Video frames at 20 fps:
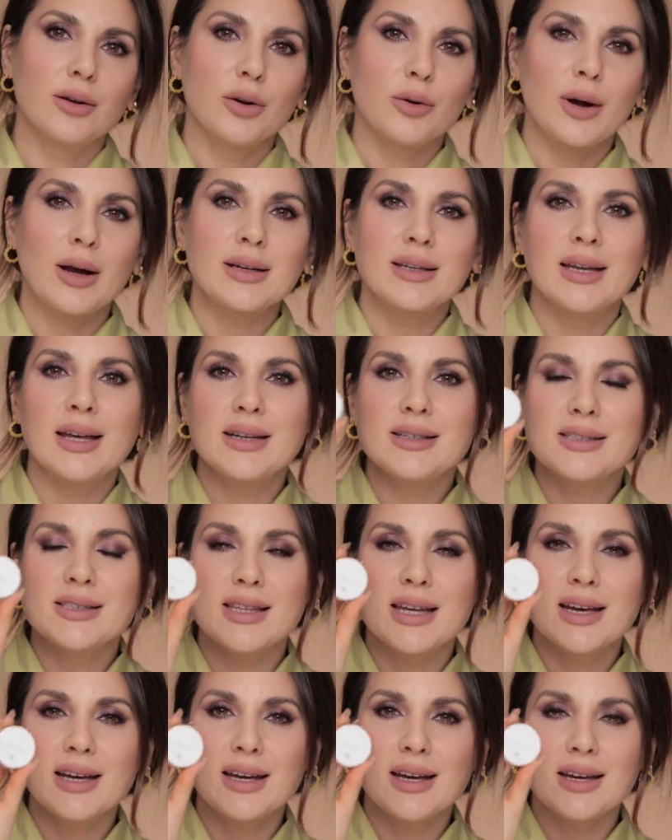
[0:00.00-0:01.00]
All right, next
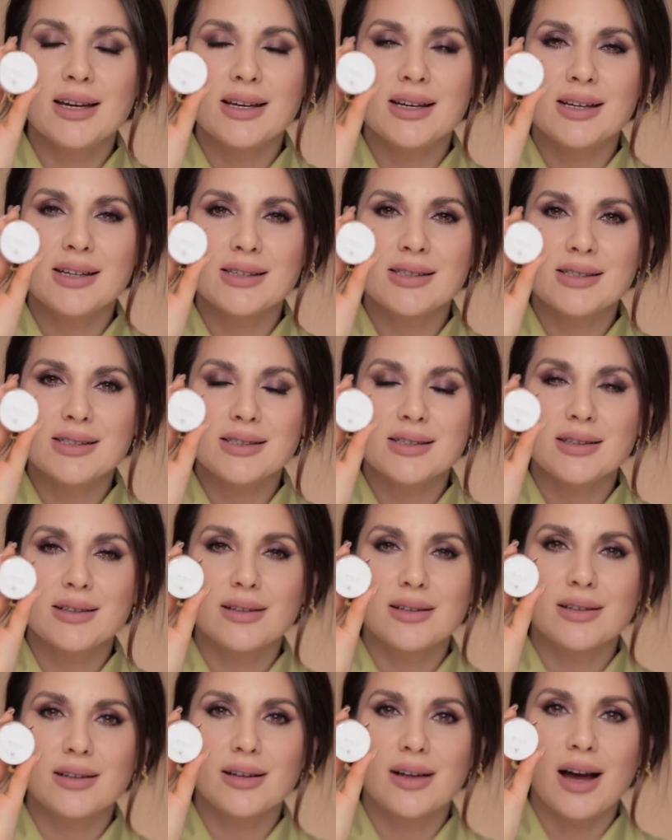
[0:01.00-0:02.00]
thing is
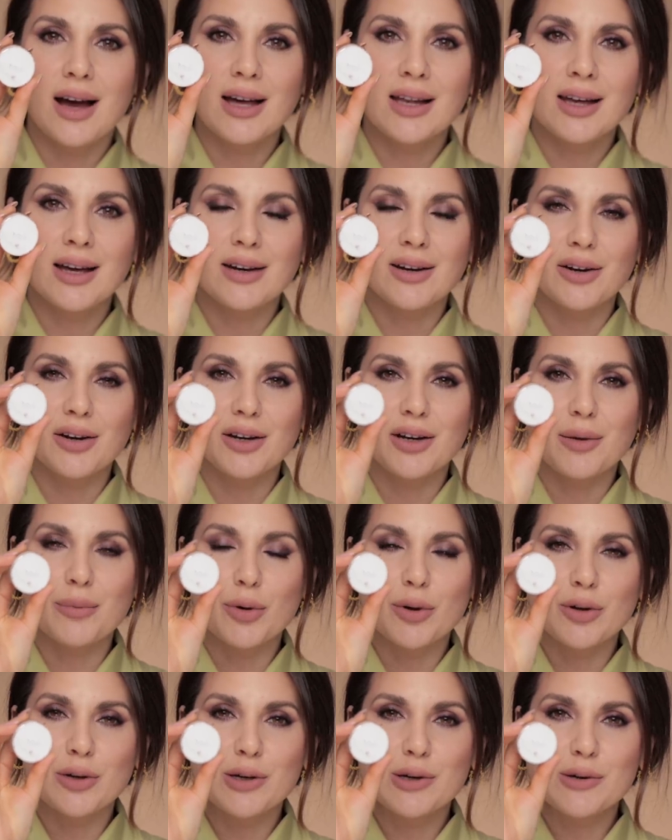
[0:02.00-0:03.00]
highlighter. And I'm
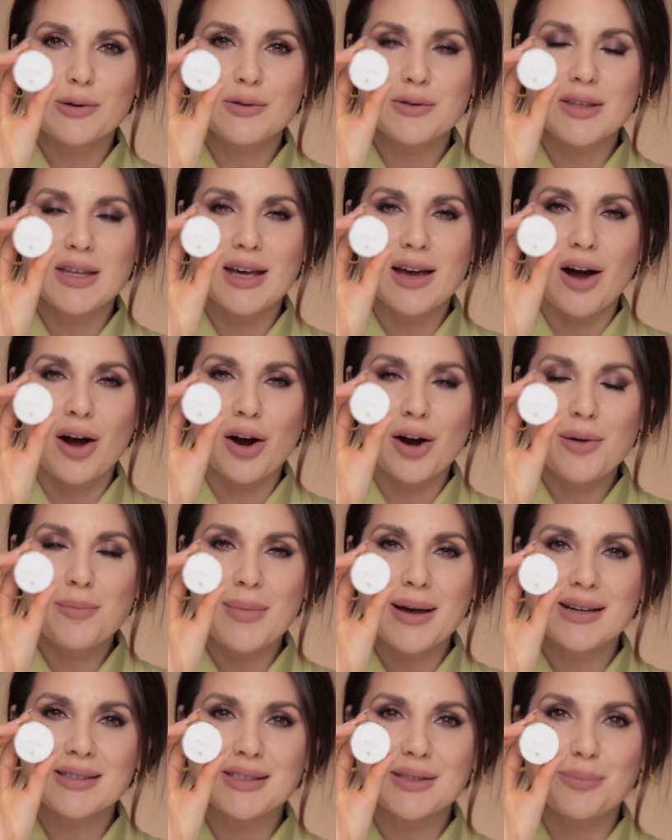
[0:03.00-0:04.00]
going to use the
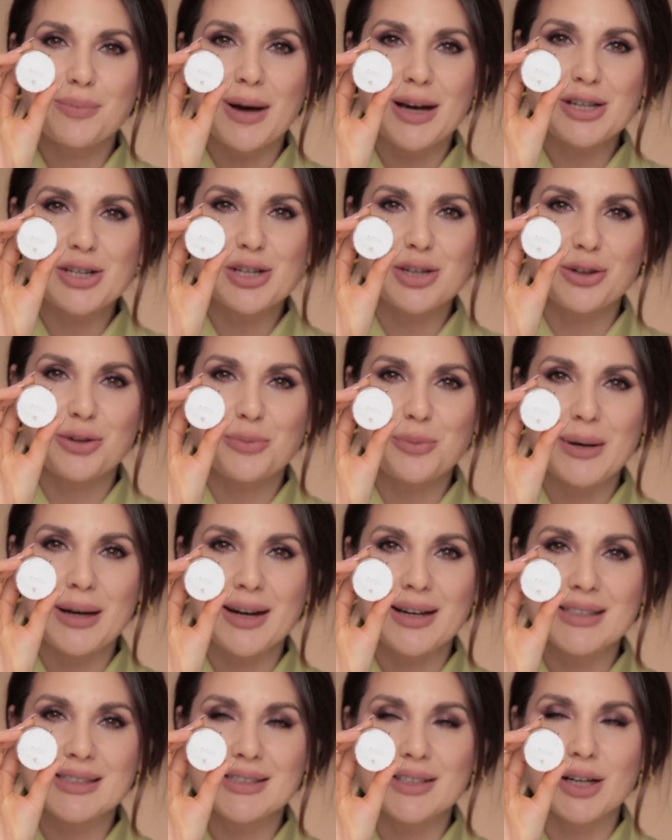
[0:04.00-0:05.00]
RMS Magic
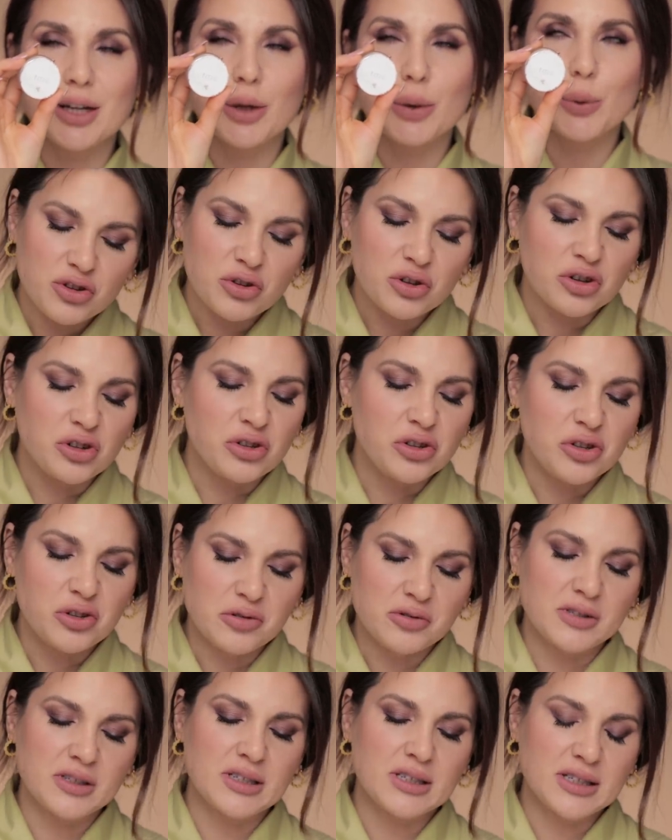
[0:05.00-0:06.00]
Luminizer. You could
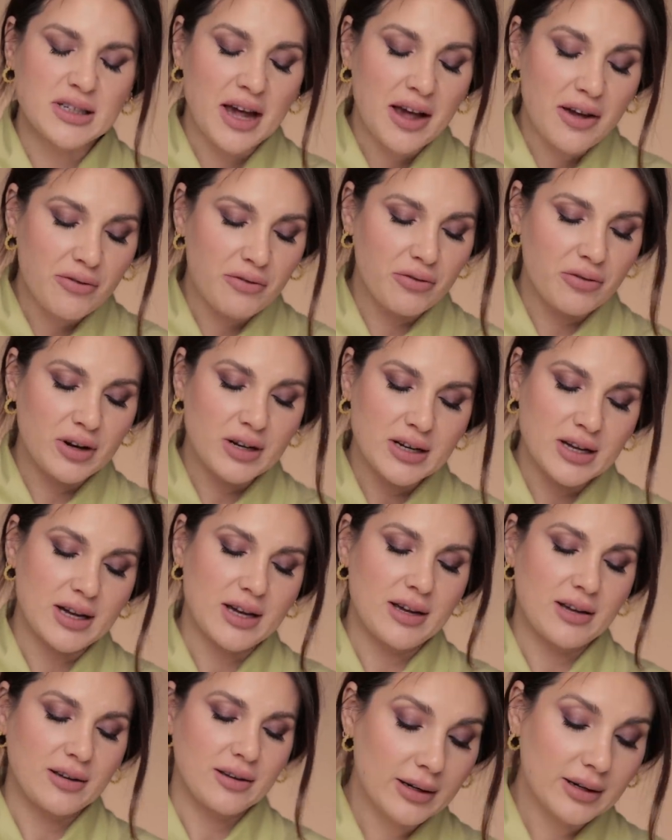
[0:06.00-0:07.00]
use this every
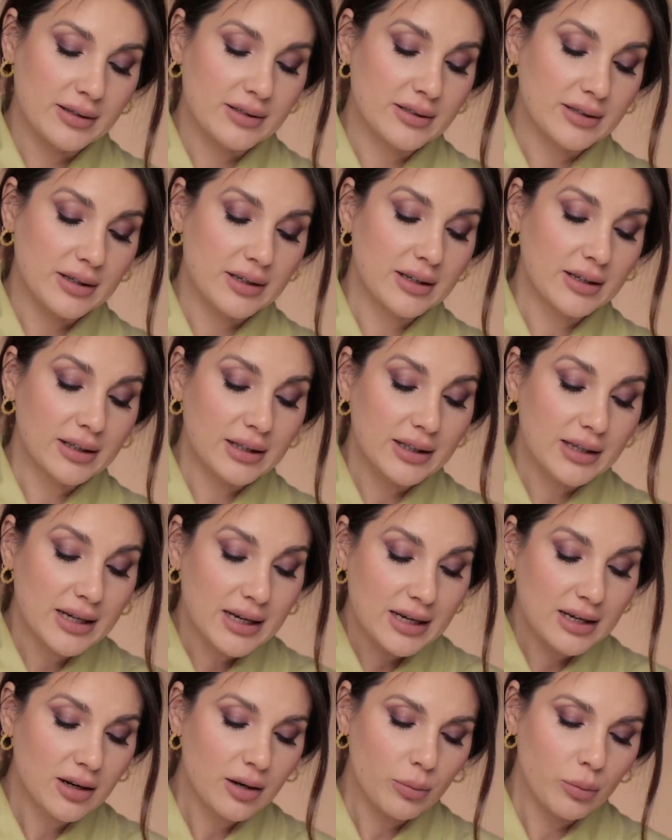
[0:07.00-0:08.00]
day. It's a
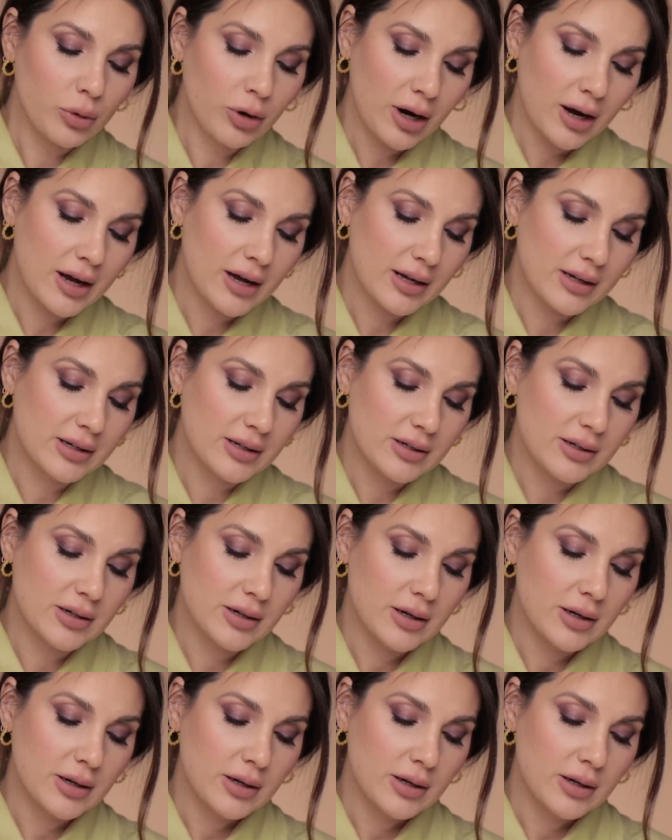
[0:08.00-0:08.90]
clean brand,